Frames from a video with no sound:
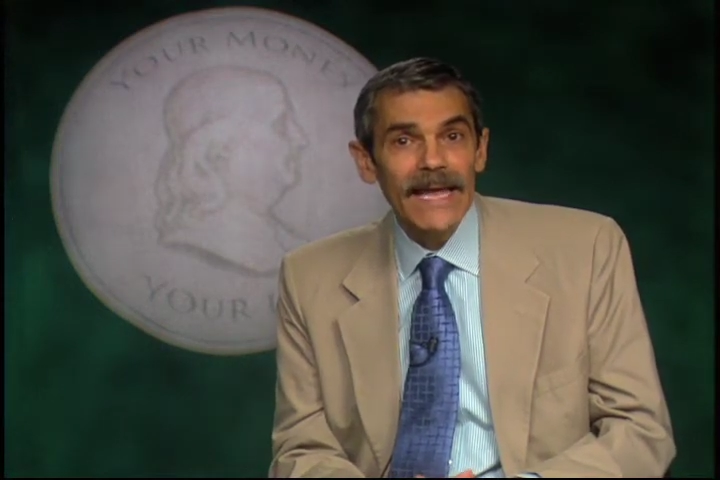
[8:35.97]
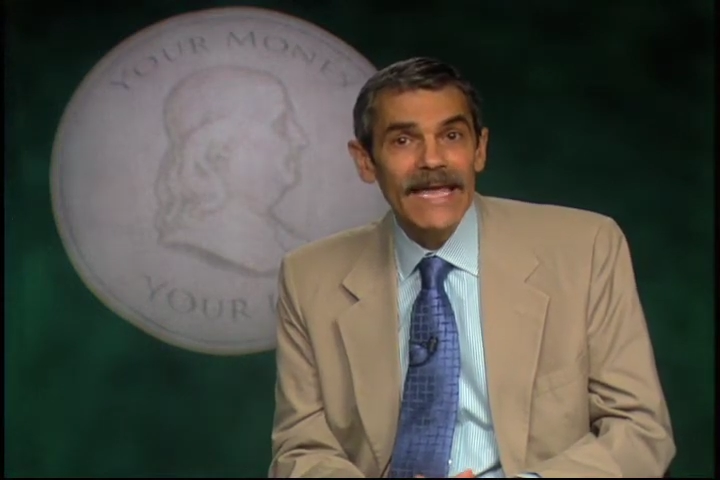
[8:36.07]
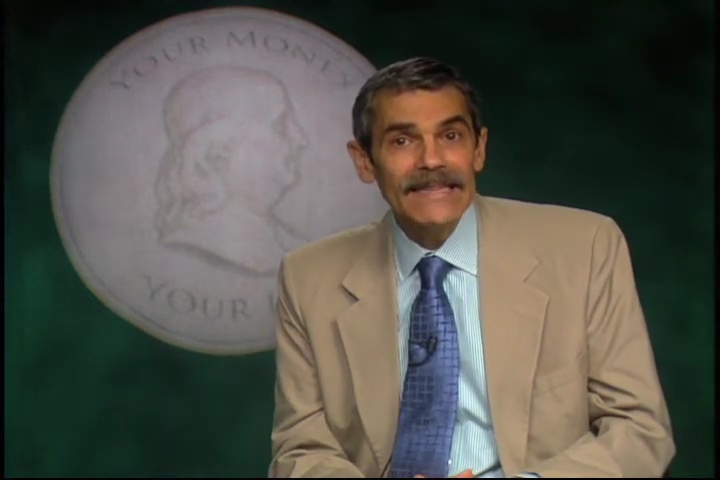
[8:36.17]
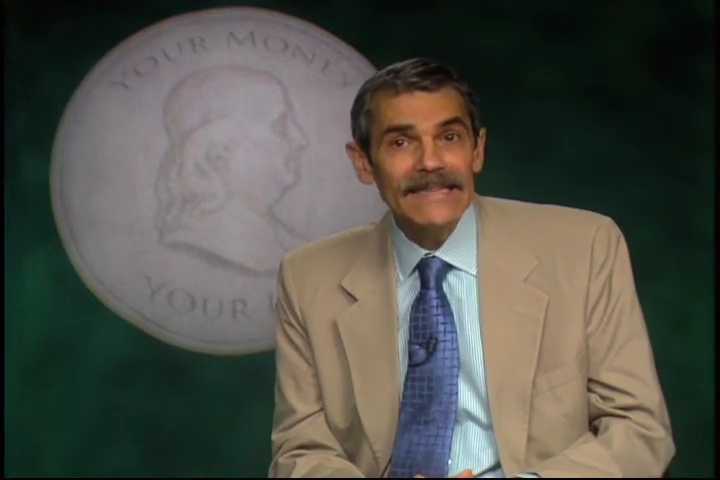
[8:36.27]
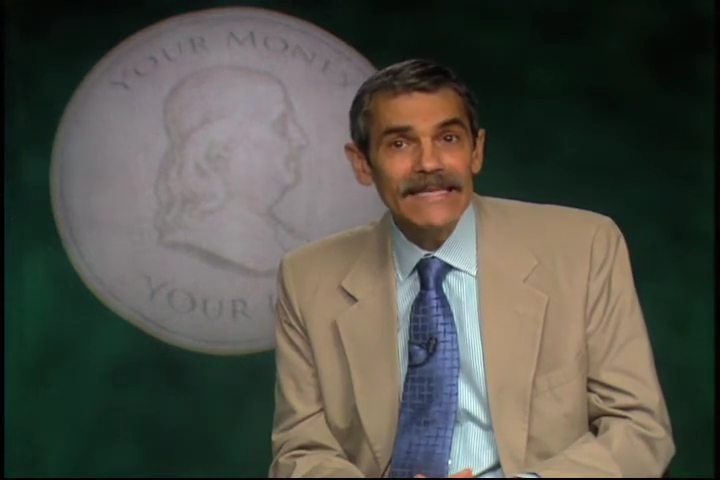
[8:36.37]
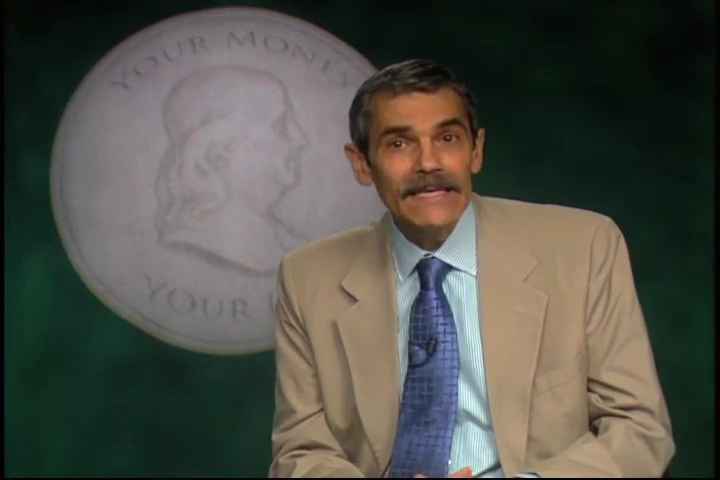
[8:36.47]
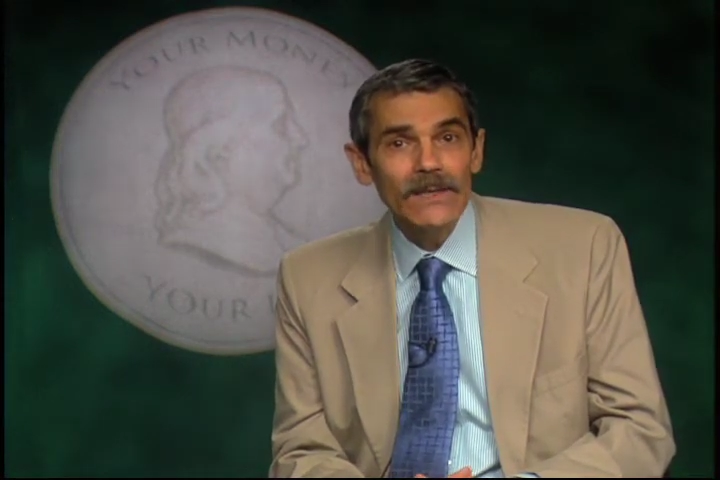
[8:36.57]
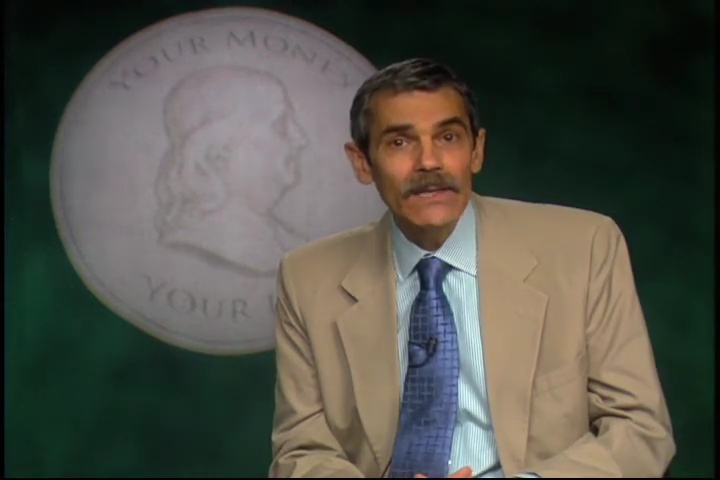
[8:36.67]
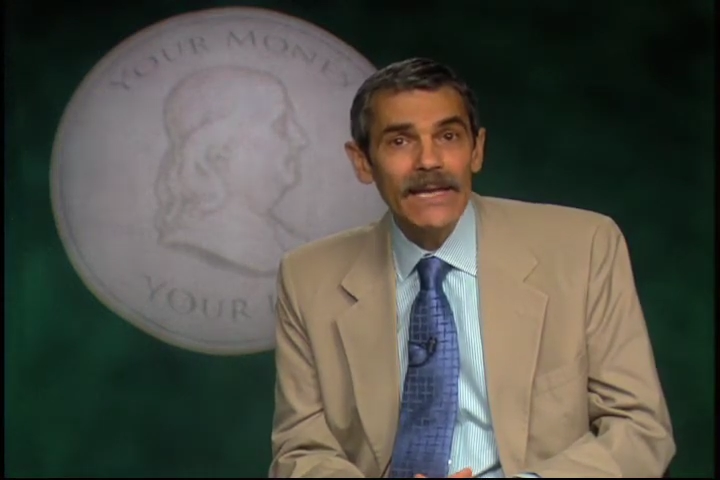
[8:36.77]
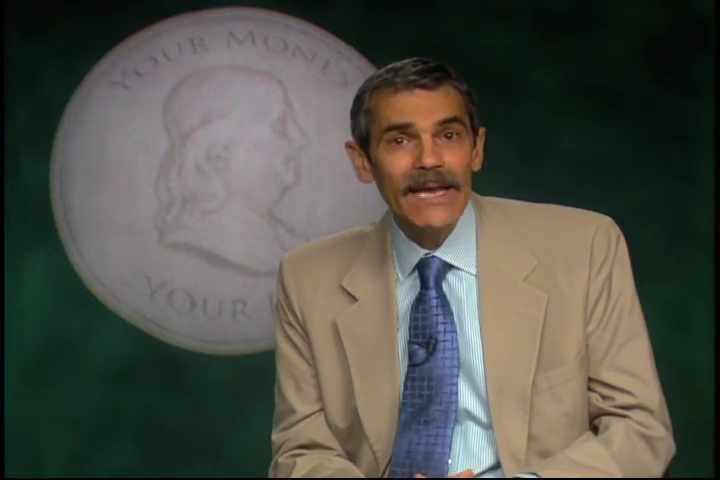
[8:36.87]
a
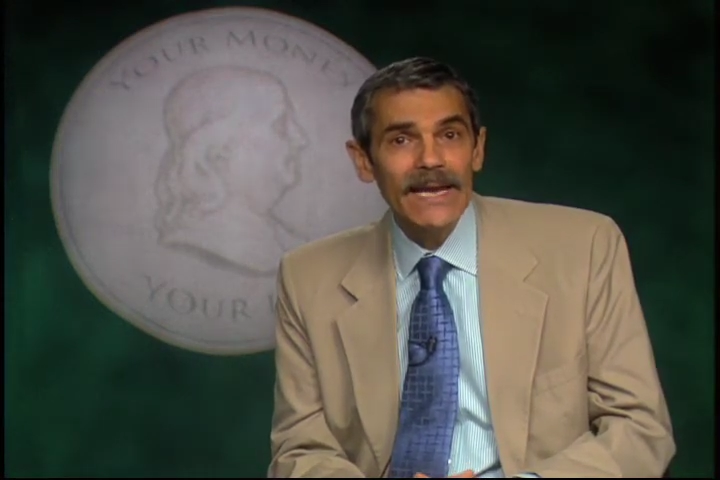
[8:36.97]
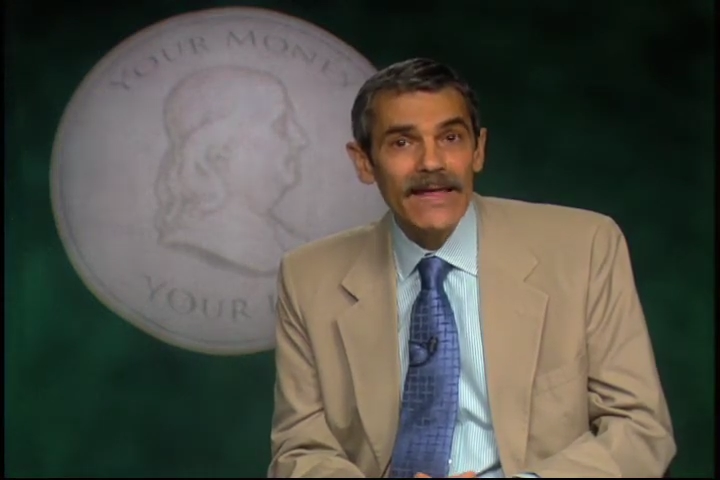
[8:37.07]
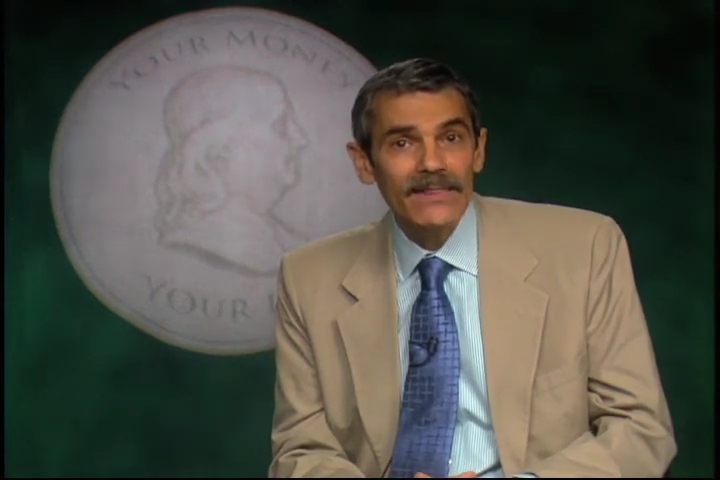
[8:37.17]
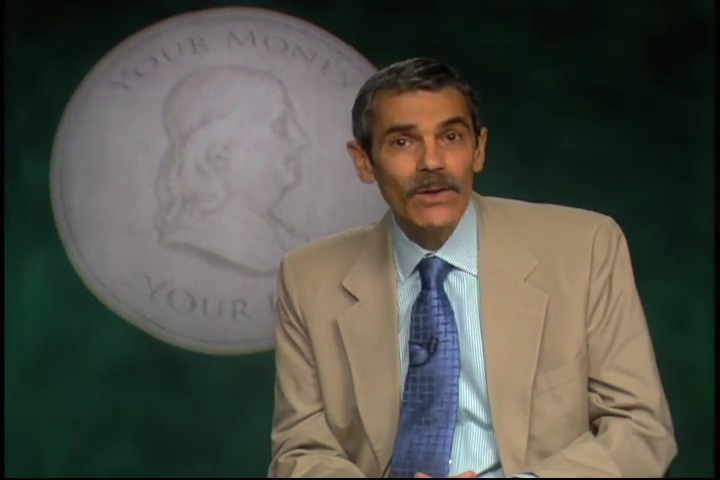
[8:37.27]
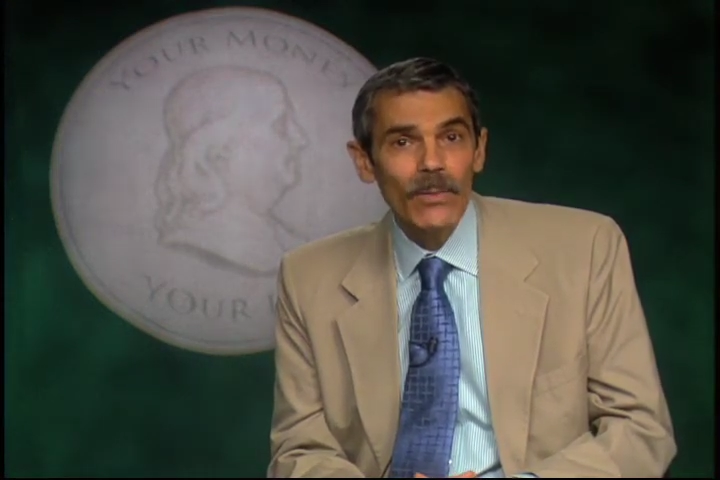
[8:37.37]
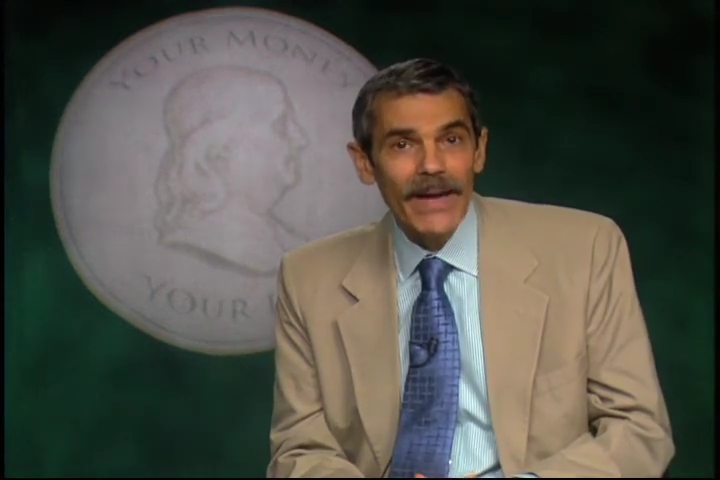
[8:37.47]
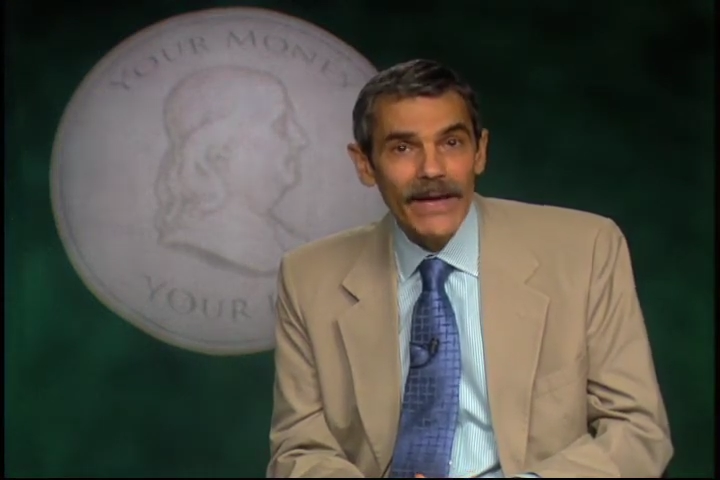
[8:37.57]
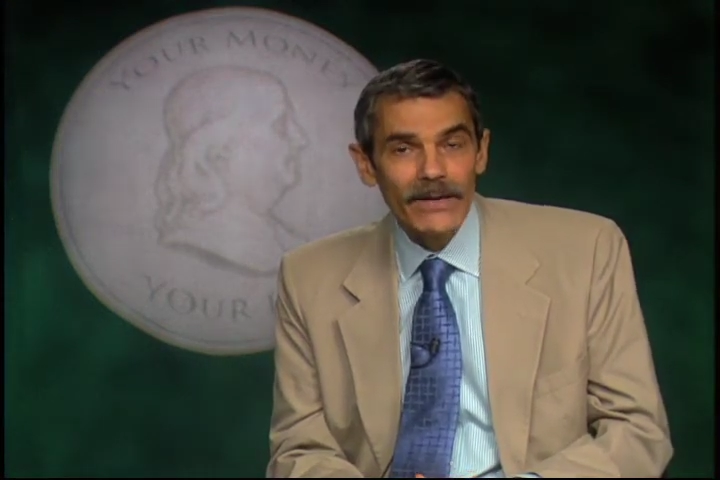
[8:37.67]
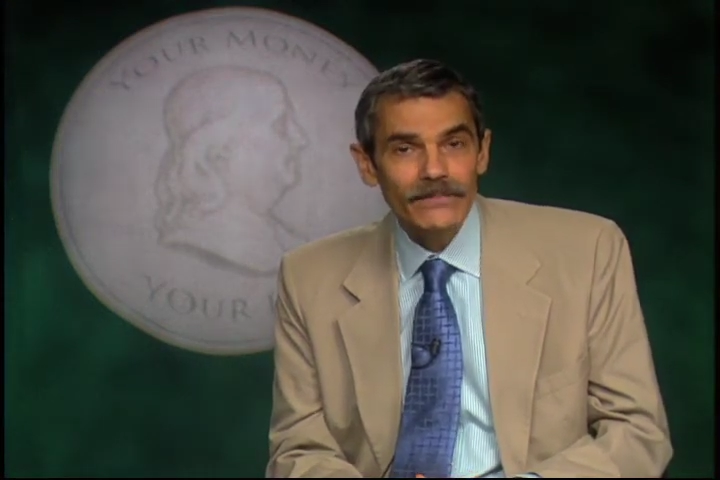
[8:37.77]
legal and ethical manner.